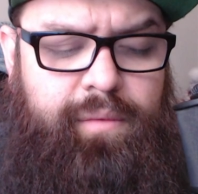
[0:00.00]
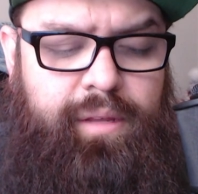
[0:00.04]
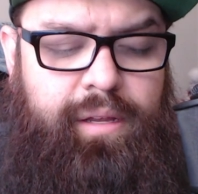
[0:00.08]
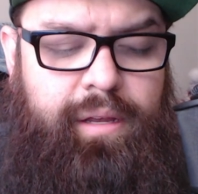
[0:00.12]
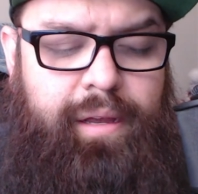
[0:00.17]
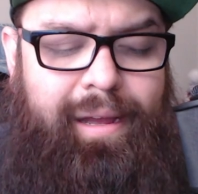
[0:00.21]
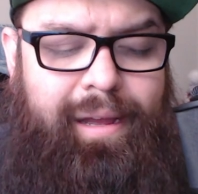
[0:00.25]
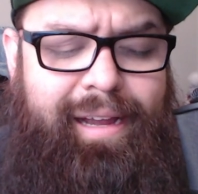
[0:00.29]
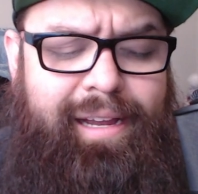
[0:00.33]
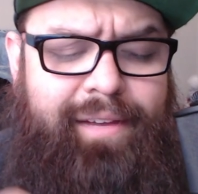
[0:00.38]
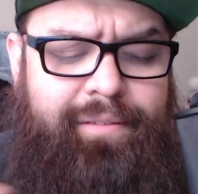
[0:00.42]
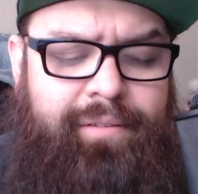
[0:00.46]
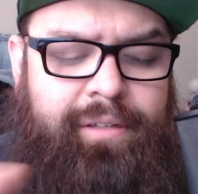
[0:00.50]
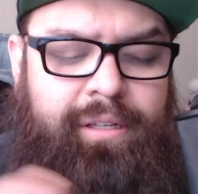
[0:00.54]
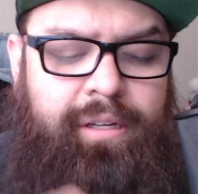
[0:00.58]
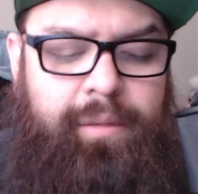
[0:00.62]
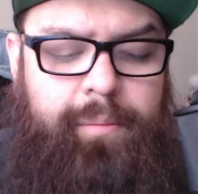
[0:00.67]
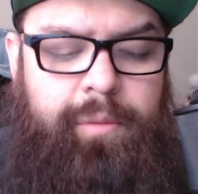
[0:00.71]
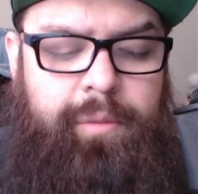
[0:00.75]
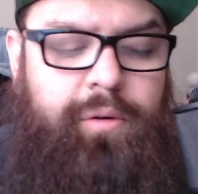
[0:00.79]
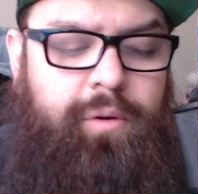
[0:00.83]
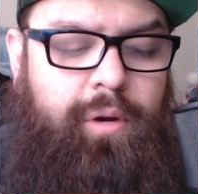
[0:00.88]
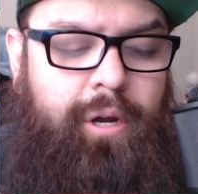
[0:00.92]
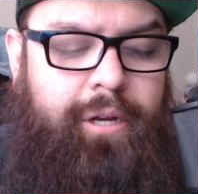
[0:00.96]
I haven't
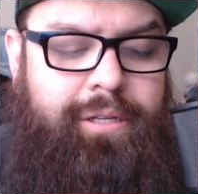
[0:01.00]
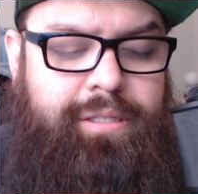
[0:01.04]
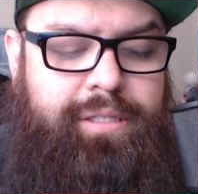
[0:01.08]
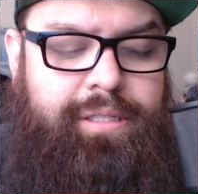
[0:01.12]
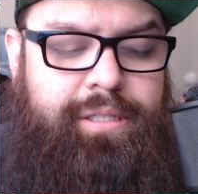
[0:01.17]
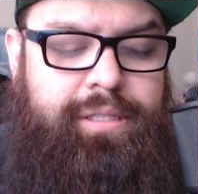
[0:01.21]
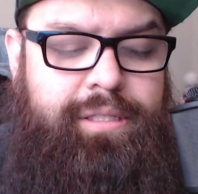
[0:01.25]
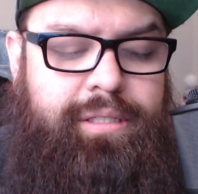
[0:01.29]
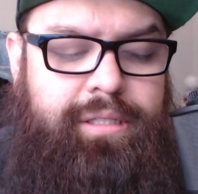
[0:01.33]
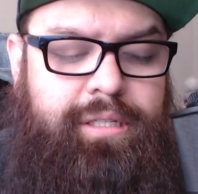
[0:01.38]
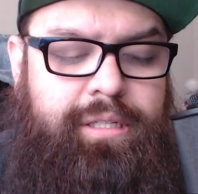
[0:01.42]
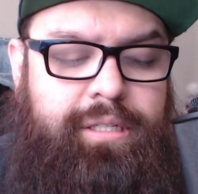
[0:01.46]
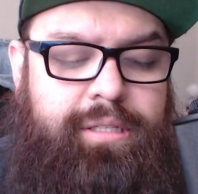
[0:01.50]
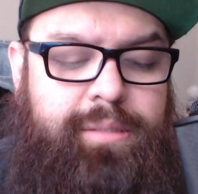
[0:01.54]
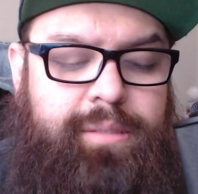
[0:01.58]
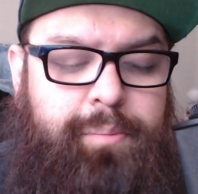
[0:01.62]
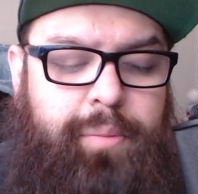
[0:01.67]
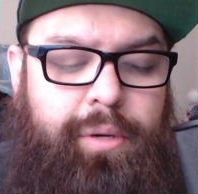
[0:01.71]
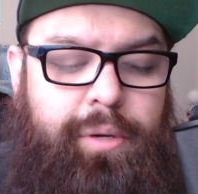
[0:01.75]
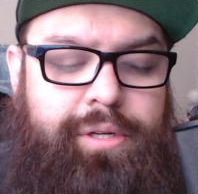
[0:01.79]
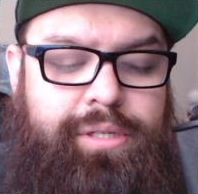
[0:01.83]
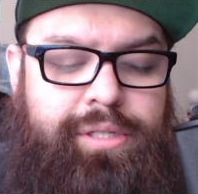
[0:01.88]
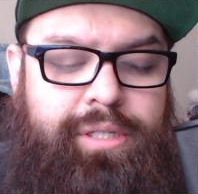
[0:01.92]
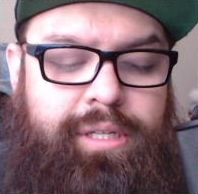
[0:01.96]
come across this because
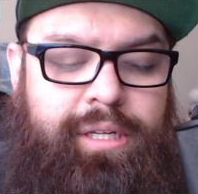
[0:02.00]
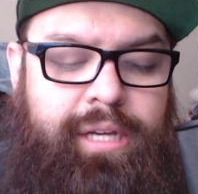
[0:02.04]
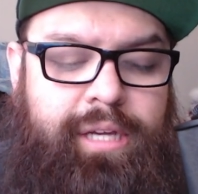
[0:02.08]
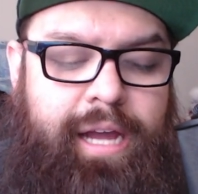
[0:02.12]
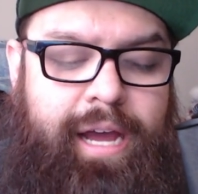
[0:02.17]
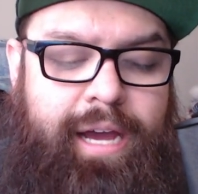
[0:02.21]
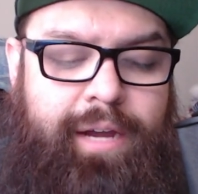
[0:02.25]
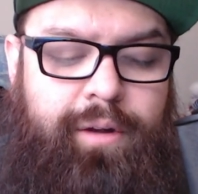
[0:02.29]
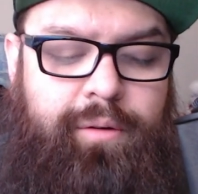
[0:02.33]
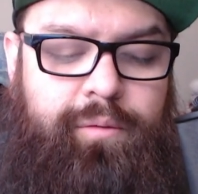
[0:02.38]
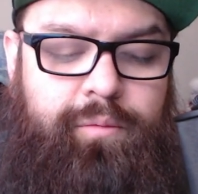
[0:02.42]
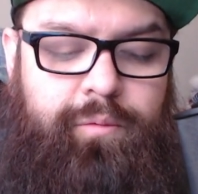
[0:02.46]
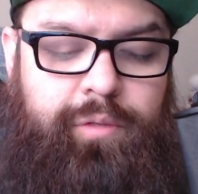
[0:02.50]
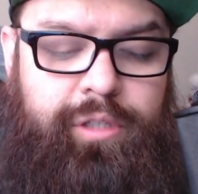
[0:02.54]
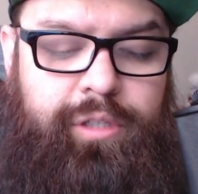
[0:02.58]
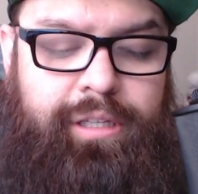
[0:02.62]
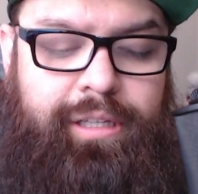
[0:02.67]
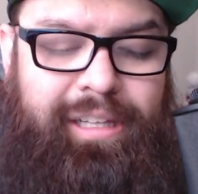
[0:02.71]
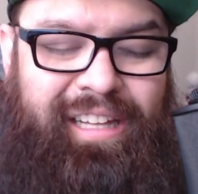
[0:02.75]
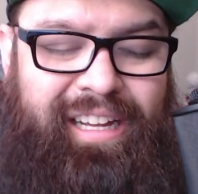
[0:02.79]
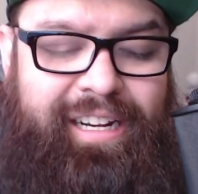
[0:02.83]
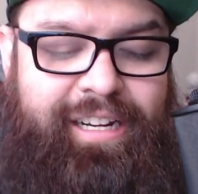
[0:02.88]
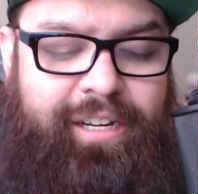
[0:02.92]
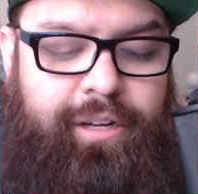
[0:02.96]
personally I don't really
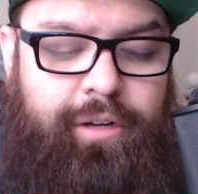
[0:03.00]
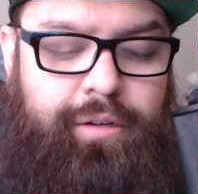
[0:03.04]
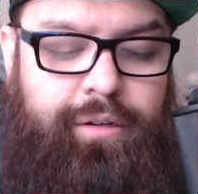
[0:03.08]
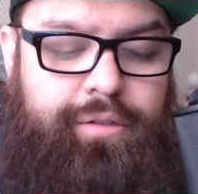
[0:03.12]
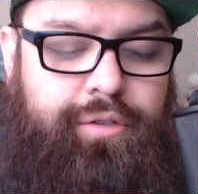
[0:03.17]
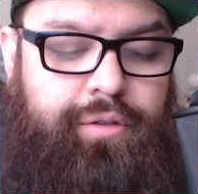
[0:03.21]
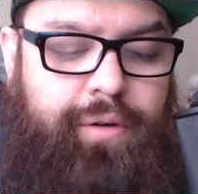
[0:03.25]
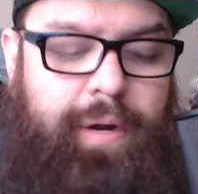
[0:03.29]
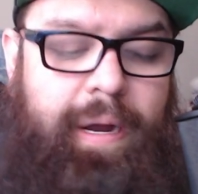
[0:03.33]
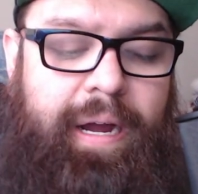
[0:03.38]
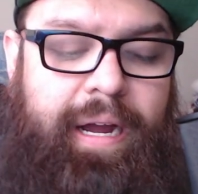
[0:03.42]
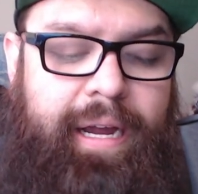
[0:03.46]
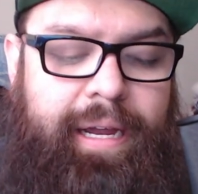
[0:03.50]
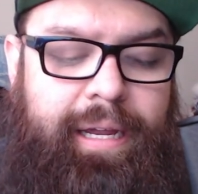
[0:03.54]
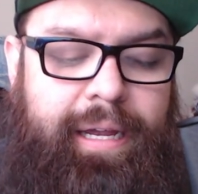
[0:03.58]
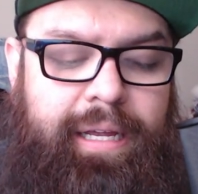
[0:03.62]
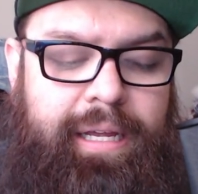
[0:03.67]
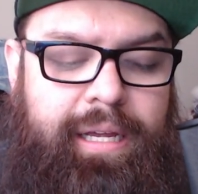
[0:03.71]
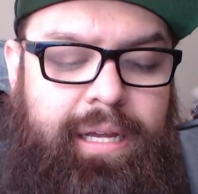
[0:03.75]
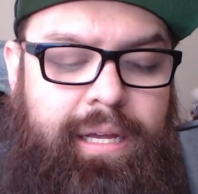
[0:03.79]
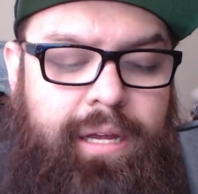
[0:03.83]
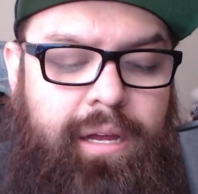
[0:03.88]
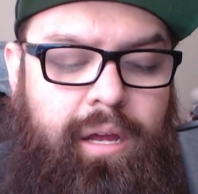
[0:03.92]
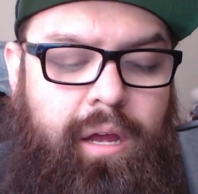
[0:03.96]
let it go dry,
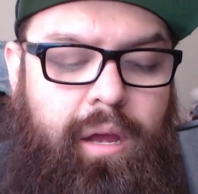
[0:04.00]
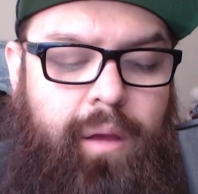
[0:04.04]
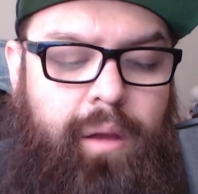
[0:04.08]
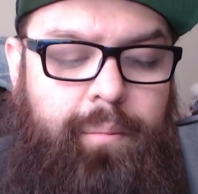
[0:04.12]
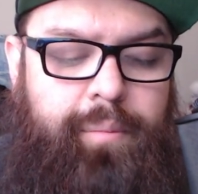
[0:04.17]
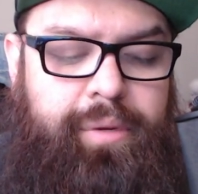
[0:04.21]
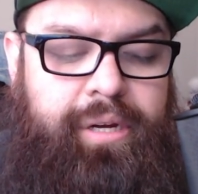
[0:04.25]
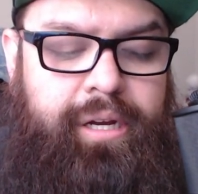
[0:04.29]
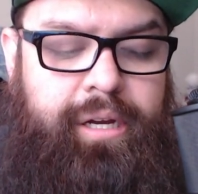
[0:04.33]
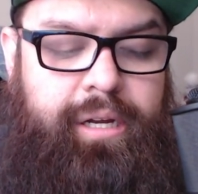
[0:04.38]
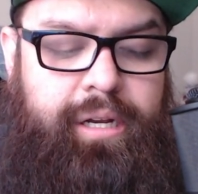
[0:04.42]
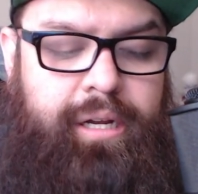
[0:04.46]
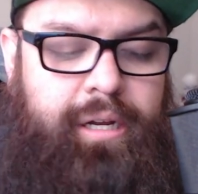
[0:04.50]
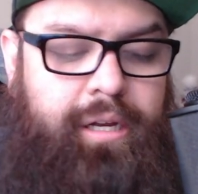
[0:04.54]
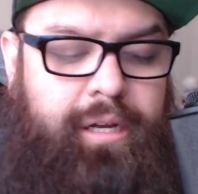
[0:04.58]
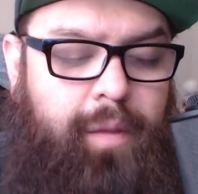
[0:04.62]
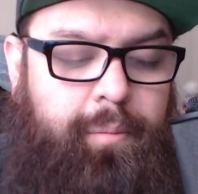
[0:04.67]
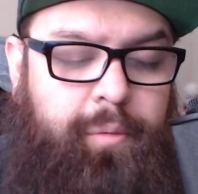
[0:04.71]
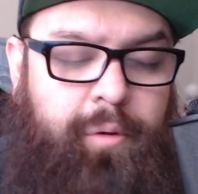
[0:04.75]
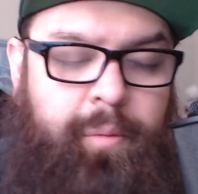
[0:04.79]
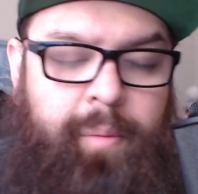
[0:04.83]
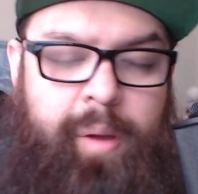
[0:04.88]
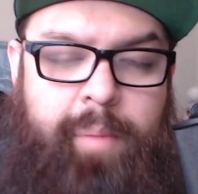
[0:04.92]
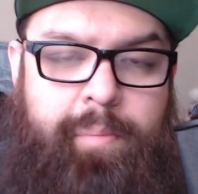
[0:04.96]
but a
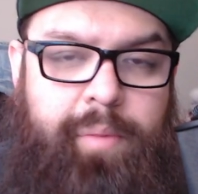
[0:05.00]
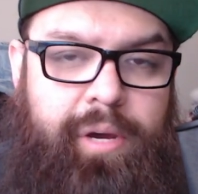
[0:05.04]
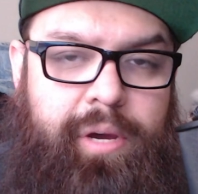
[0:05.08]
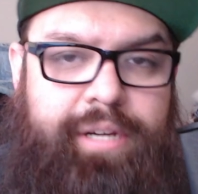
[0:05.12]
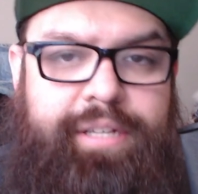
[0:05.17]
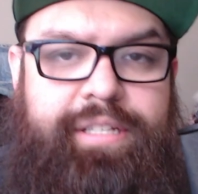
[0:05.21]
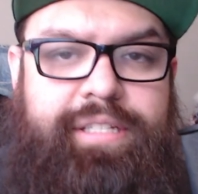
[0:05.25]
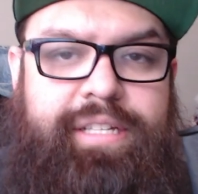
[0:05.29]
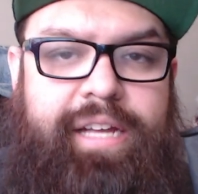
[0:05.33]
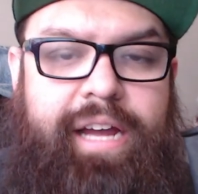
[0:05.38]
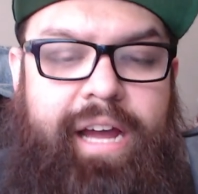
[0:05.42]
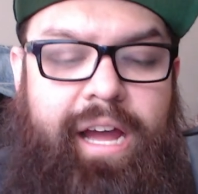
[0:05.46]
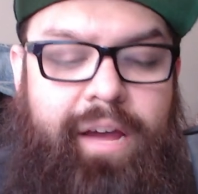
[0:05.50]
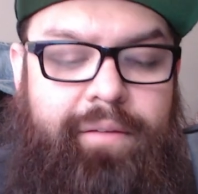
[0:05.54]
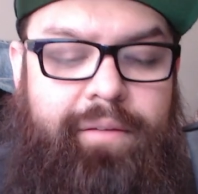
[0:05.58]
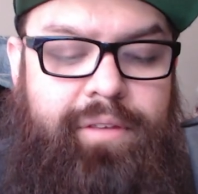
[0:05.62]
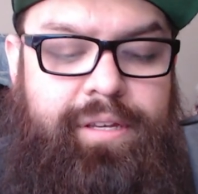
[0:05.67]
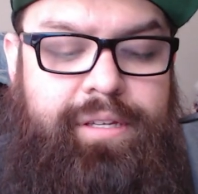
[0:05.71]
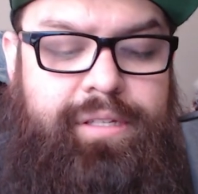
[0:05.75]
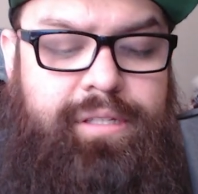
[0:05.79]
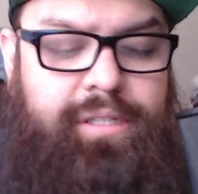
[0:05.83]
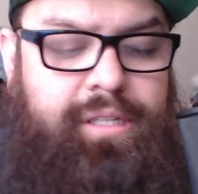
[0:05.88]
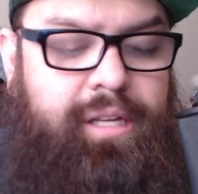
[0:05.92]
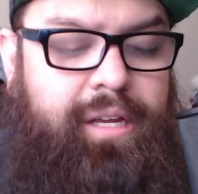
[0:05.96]
couple of my buddies that have
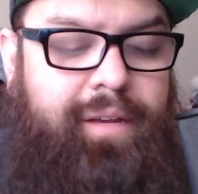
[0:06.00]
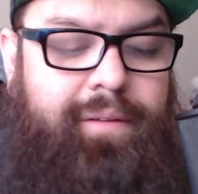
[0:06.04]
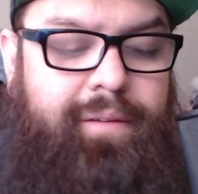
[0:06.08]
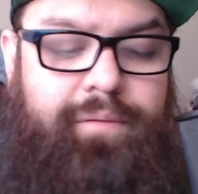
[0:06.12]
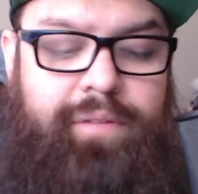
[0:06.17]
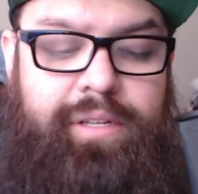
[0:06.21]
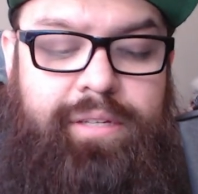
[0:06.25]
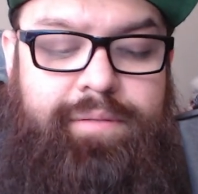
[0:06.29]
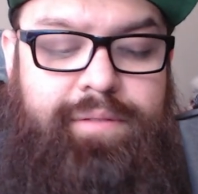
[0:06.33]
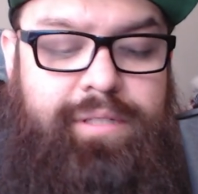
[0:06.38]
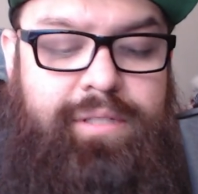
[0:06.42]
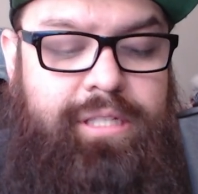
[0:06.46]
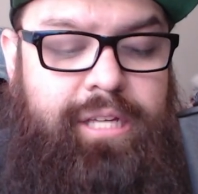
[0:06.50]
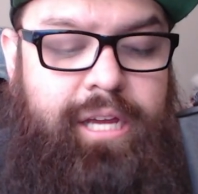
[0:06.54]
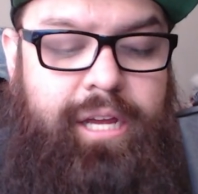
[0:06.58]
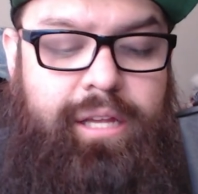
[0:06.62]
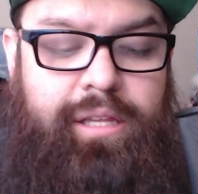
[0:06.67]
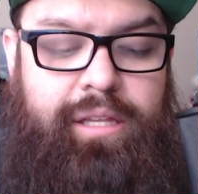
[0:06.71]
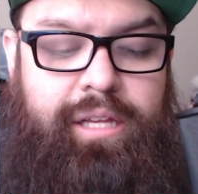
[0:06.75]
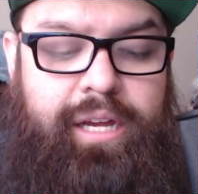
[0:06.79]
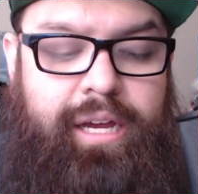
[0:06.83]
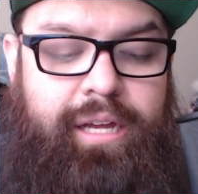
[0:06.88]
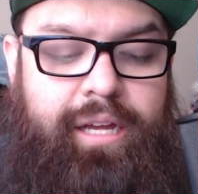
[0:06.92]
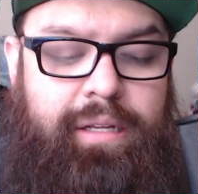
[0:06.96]
this, they've
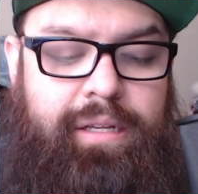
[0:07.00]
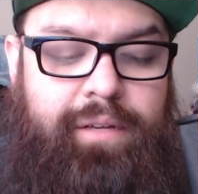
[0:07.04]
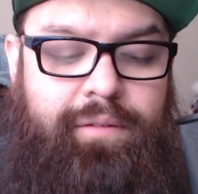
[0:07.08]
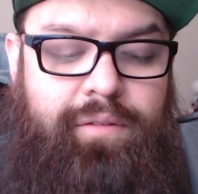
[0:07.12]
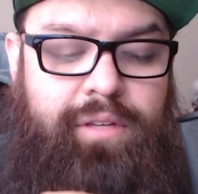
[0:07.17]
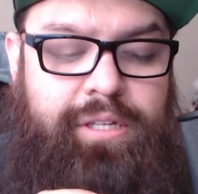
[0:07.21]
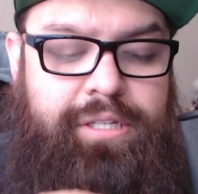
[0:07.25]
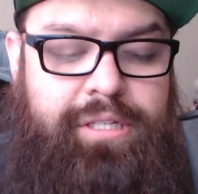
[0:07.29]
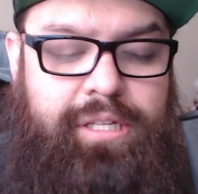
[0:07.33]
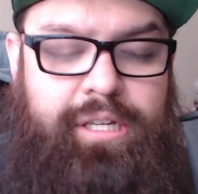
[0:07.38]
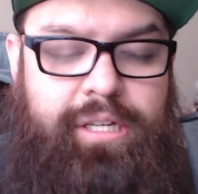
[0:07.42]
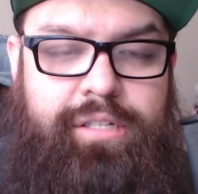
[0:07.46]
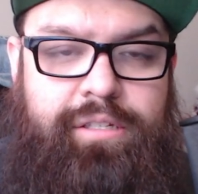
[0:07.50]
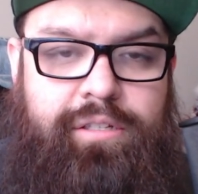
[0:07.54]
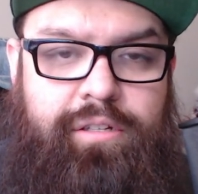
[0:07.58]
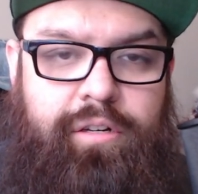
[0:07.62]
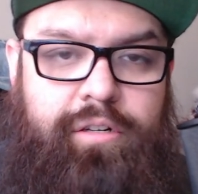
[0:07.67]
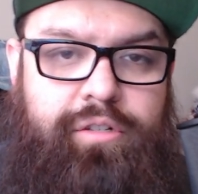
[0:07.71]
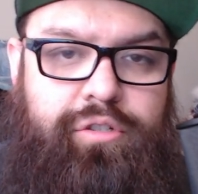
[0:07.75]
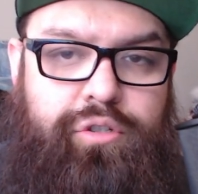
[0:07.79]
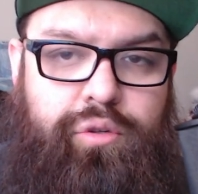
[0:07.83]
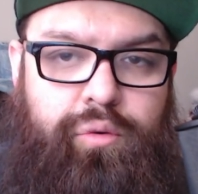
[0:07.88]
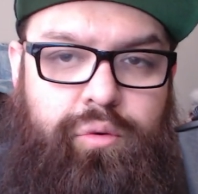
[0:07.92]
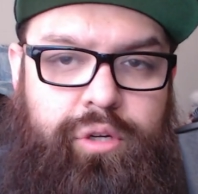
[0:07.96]
said that if this thing
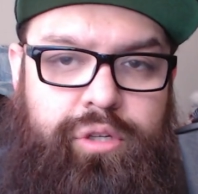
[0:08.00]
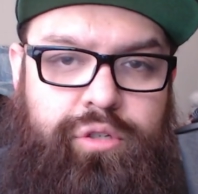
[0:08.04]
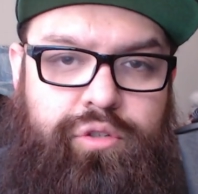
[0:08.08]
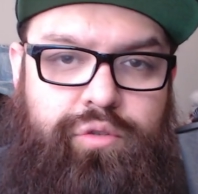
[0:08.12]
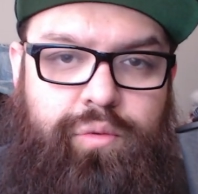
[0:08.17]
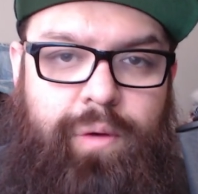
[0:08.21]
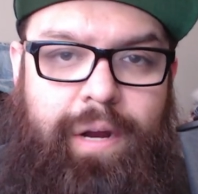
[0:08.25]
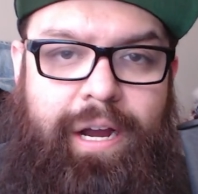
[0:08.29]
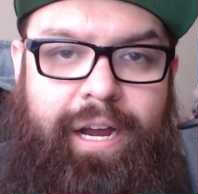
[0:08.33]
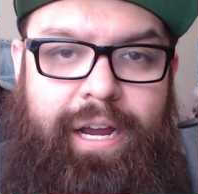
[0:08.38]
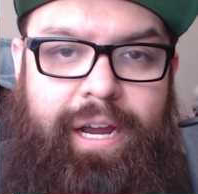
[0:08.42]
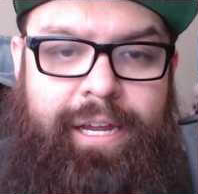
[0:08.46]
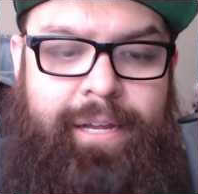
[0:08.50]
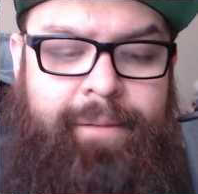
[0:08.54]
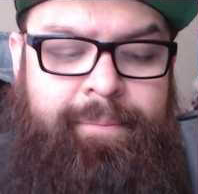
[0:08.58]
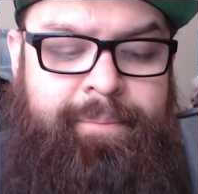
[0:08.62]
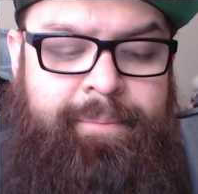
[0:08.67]
starts going dry,